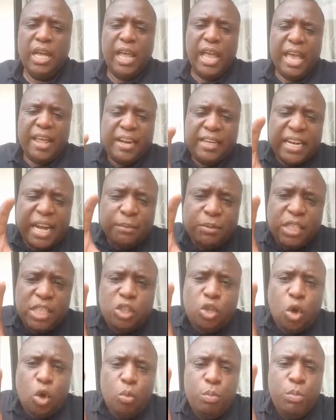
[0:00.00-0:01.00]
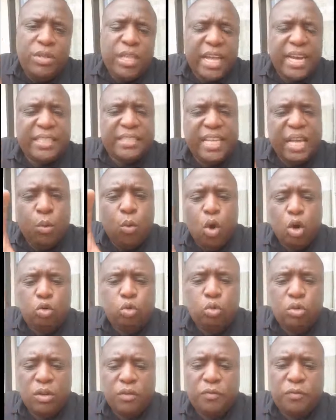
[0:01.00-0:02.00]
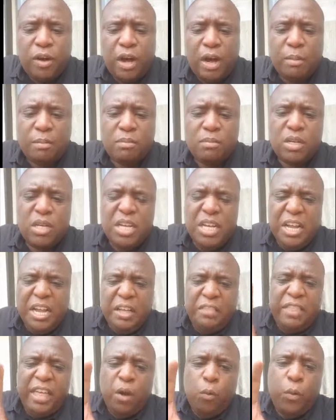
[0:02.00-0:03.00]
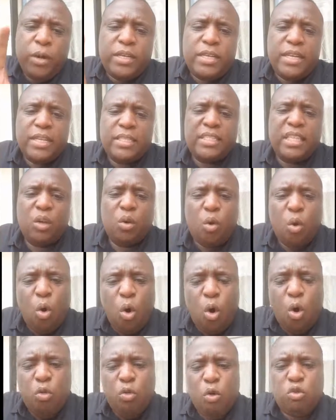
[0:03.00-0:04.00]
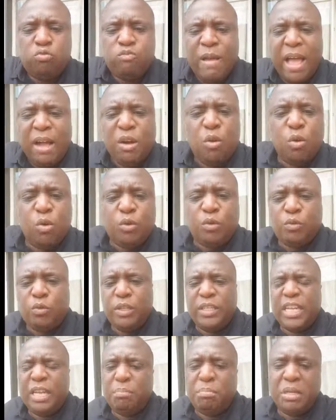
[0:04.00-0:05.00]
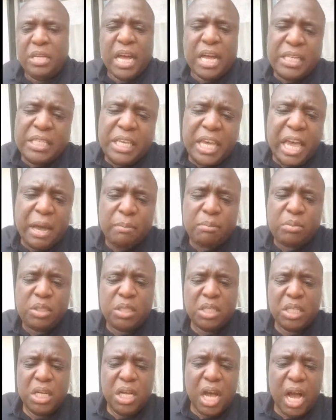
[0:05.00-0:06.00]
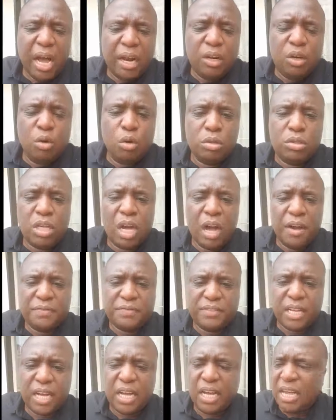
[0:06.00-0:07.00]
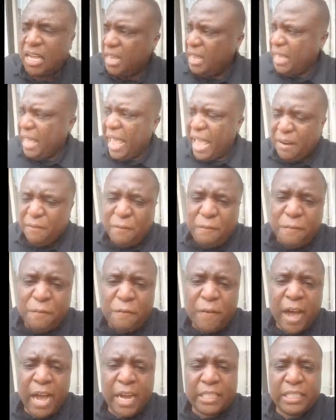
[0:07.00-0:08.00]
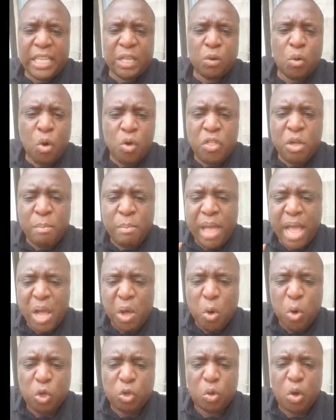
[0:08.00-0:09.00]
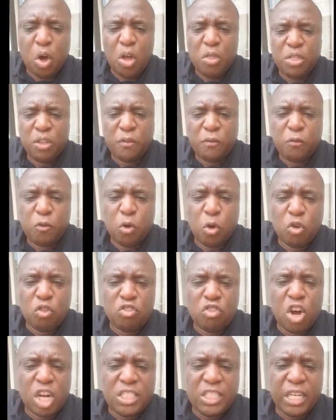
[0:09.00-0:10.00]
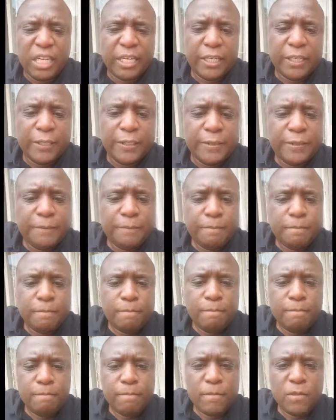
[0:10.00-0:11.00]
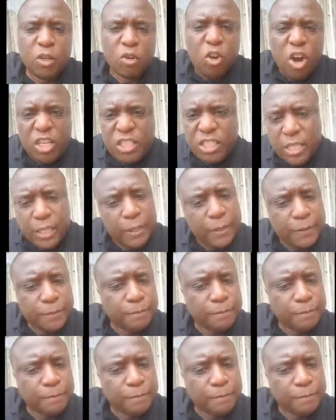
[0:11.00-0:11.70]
And Adamski told me that as they walked through the farm, they witnessed that all those mango trees had been unkempt, unlooked after, and fucked, and all the mangoes were on the floor rotting. Rotting.